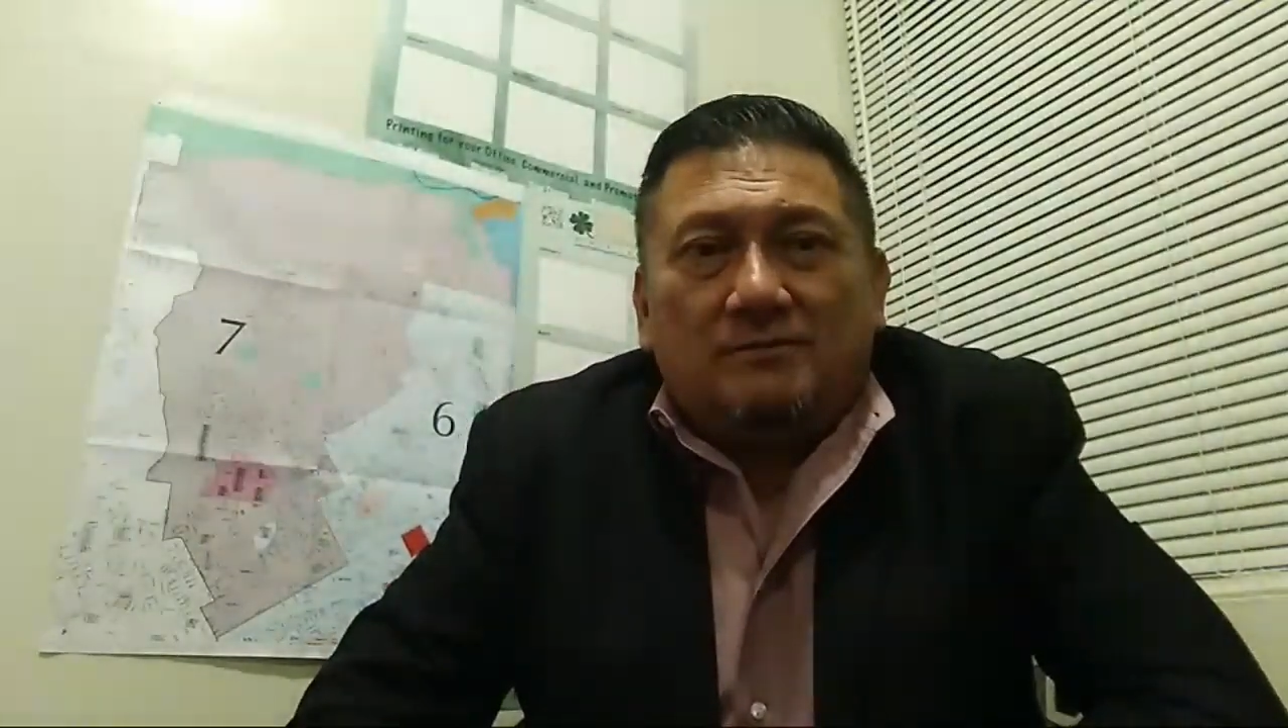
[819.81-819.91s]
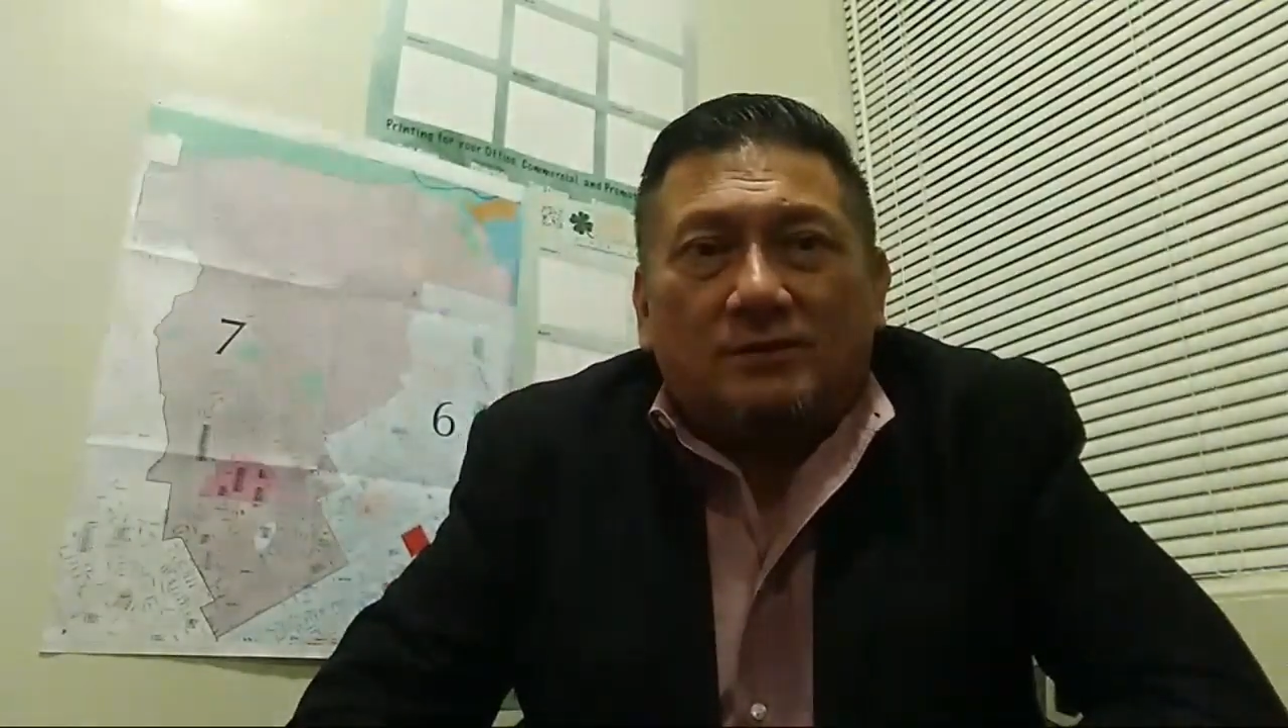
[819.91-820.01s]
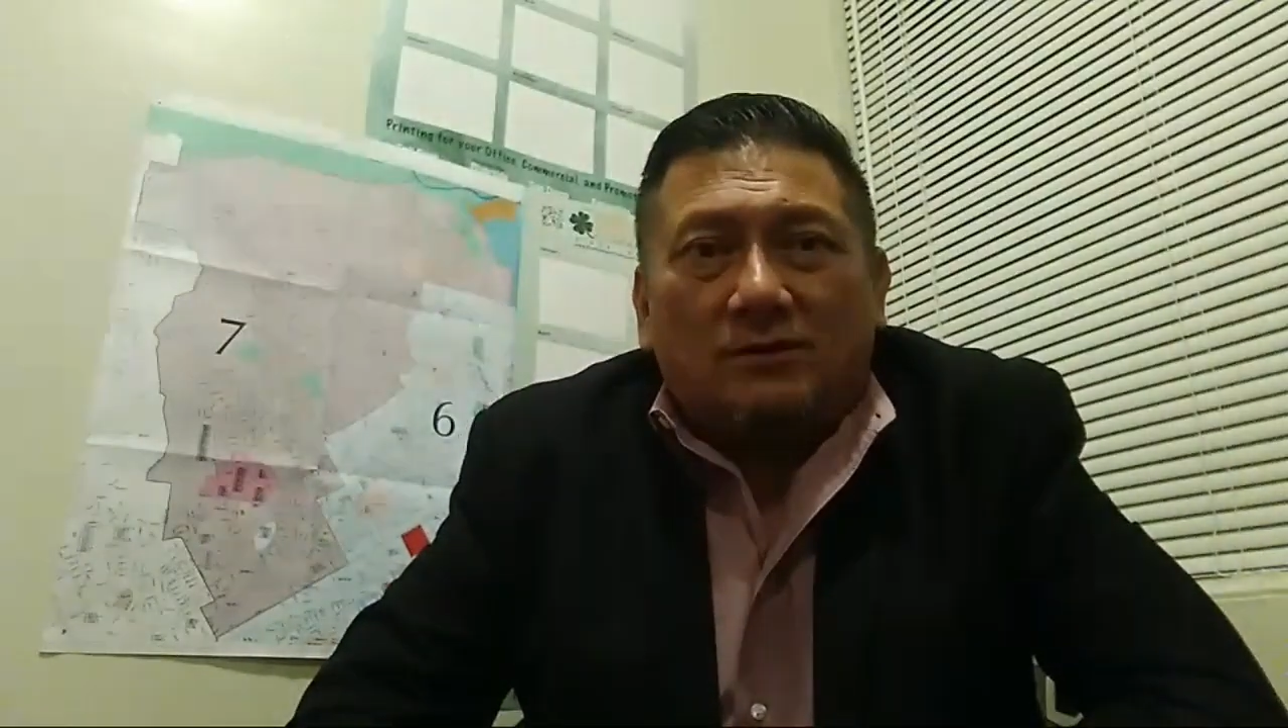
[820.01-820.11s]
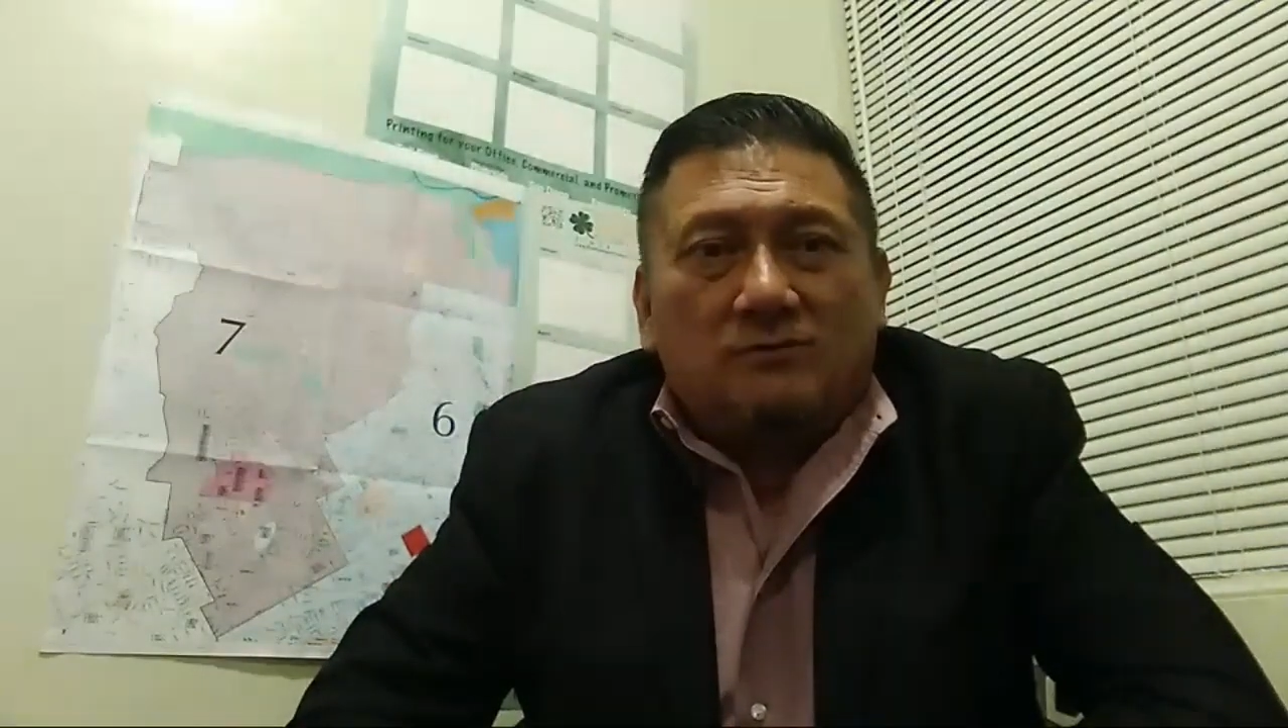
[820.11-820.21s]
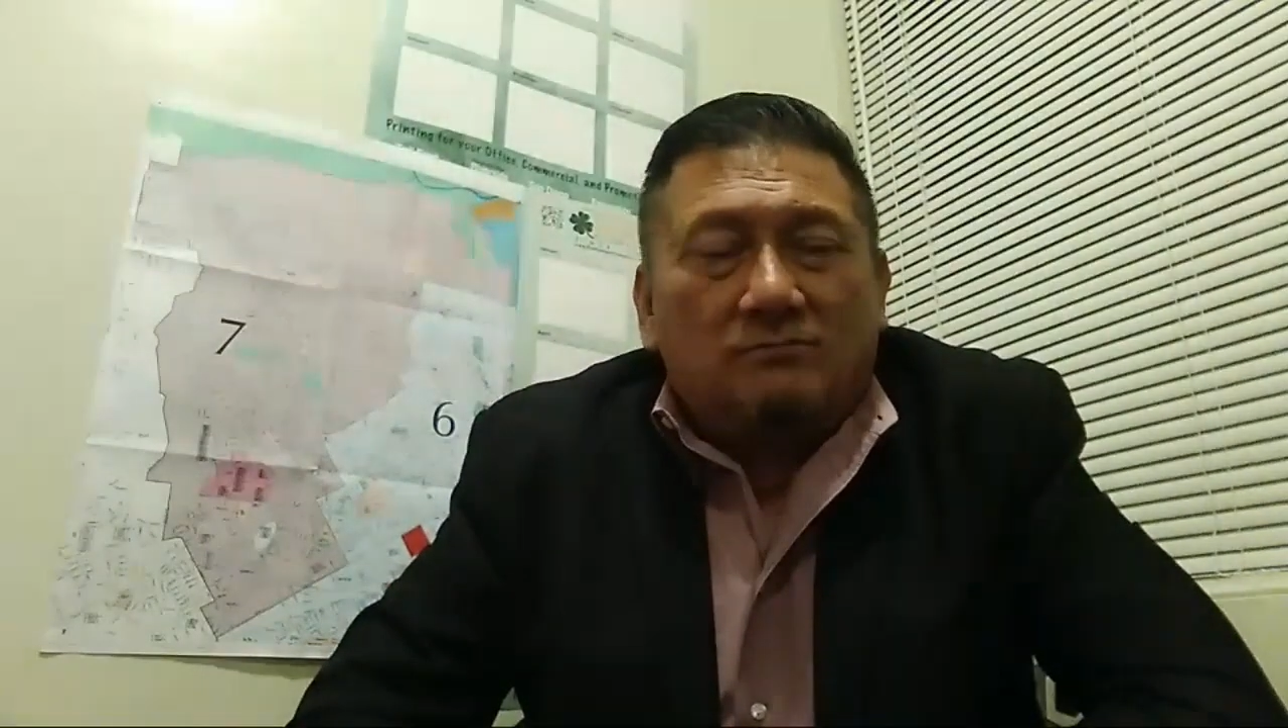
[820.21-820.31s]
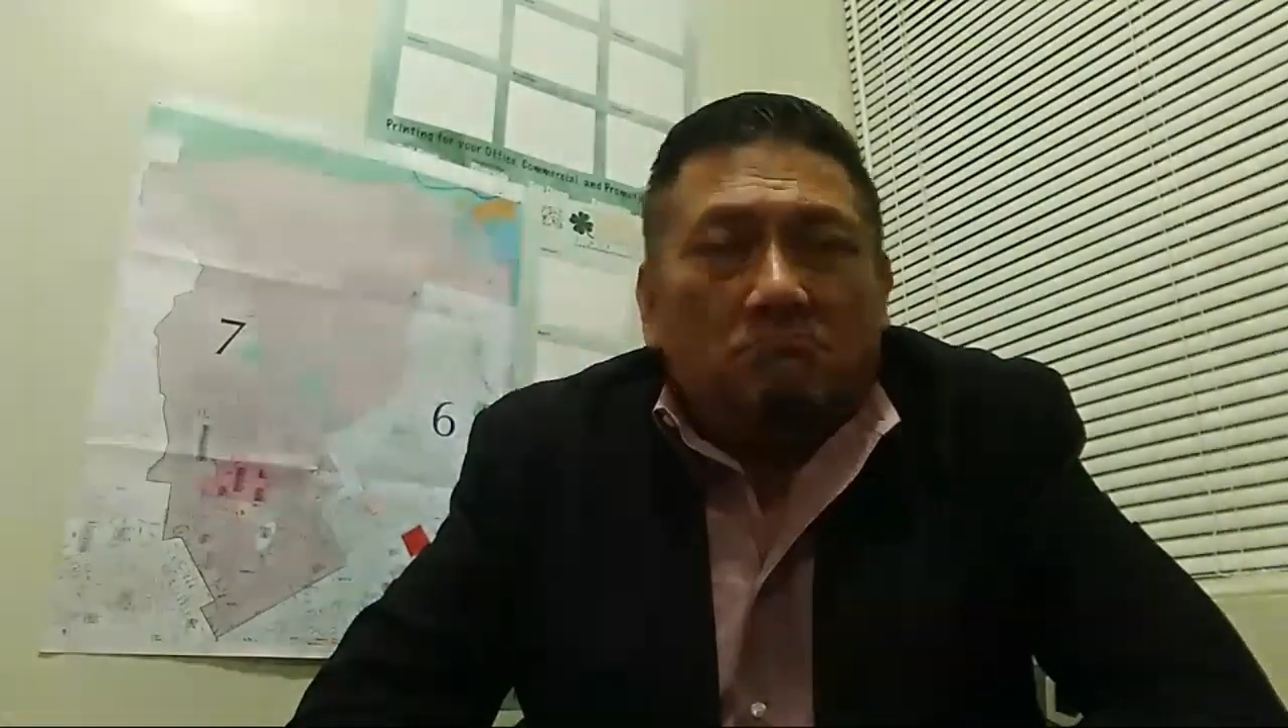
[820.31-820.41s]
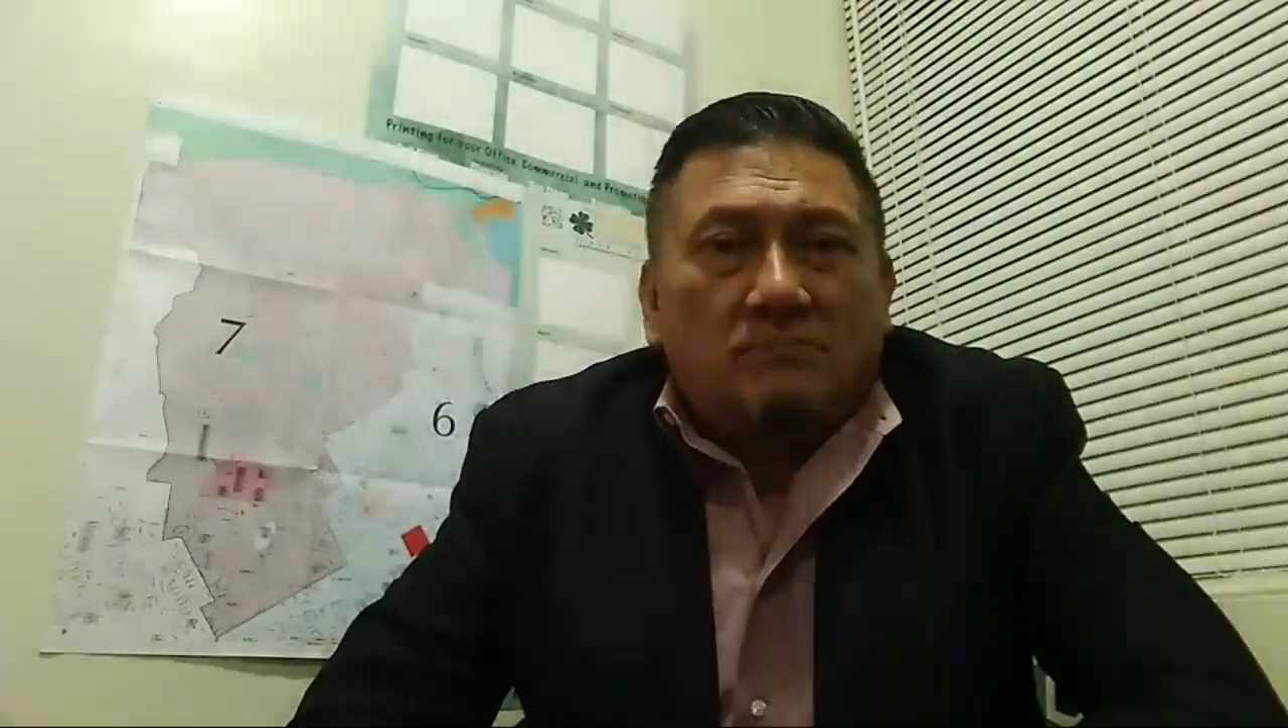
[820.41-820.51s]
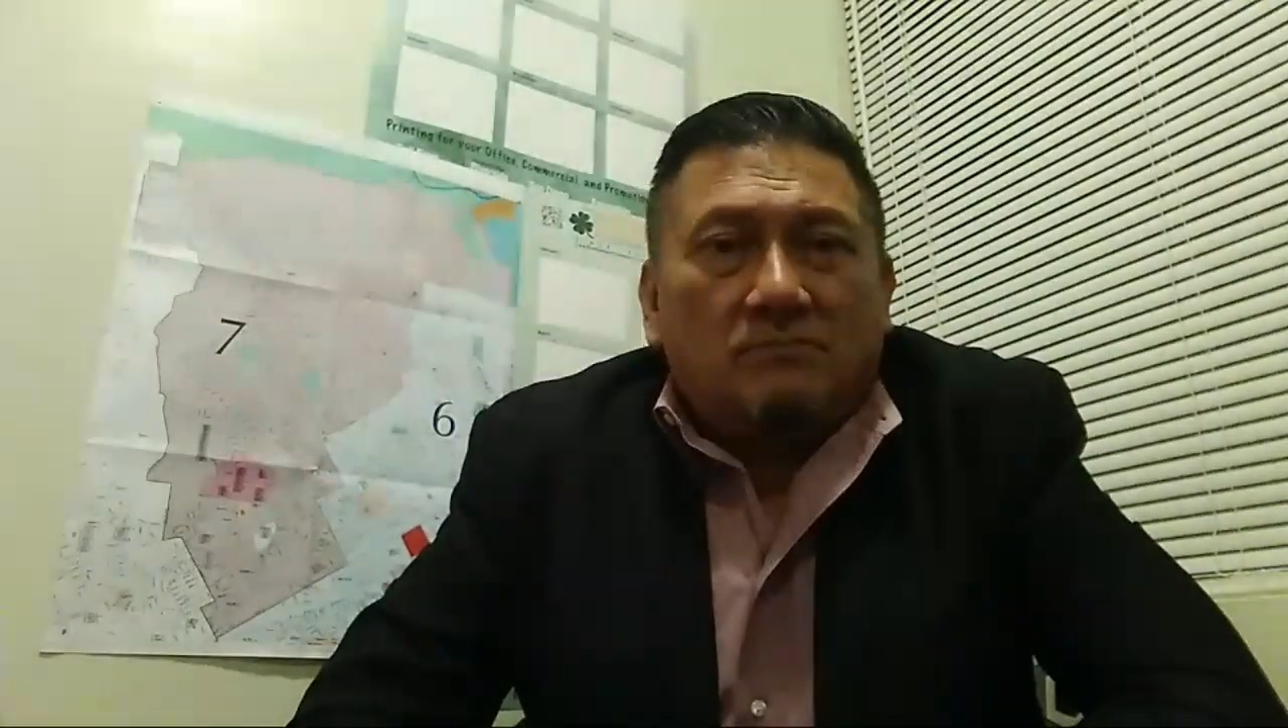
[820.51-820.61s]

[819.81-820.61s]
so